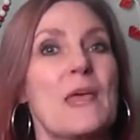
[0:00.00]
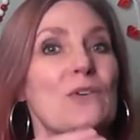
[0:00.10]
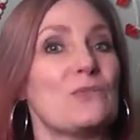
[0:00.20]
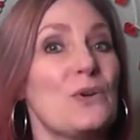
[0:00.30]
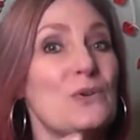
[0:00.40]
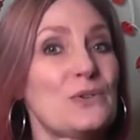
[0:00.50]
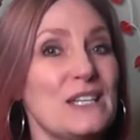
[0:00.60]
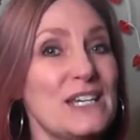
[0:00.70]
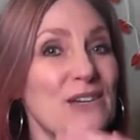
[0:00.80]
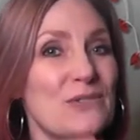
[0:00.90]

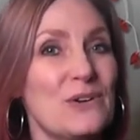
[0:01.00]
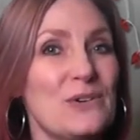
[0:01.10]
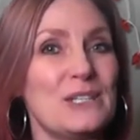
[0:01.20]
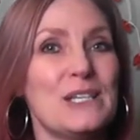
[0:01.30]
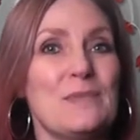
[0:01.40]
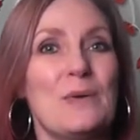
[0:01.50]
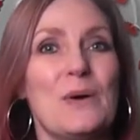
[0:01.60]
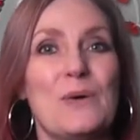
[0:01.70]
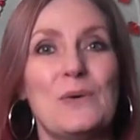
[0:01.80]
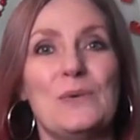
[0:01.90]
Roly, roly,
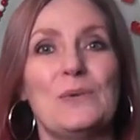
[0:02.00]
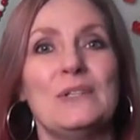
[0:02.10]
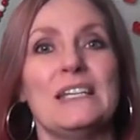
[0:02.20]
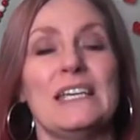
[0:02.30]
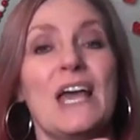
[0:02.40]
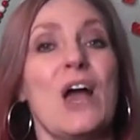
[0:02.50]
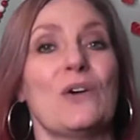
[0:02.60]
poly,